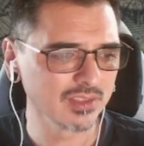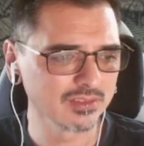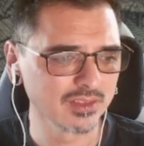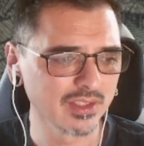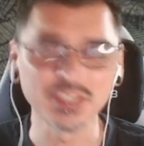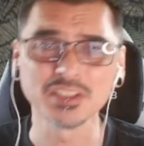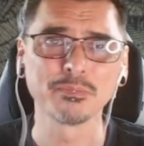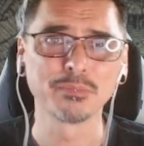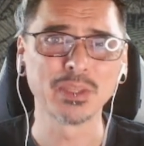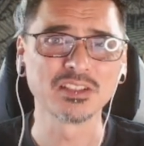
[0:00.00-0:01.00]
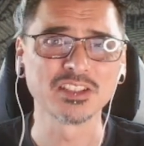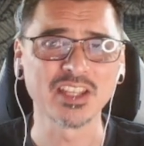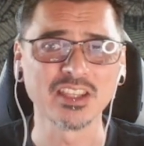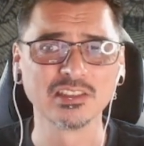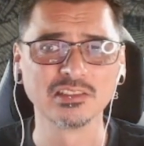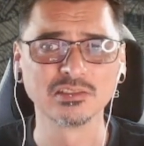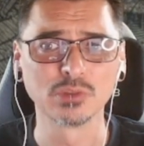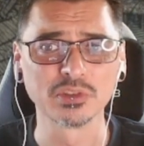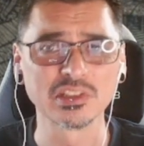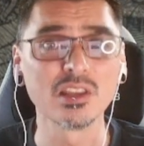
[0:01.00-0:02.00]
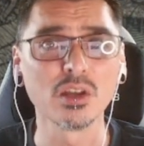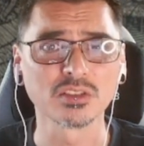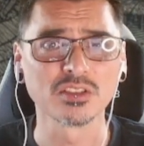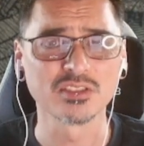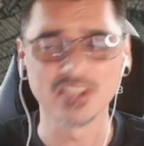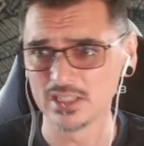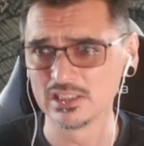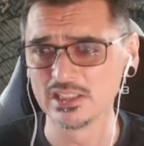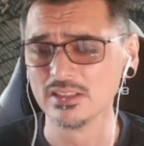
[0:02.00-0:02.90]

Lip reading: I think it's better to say the door is locked, sadly.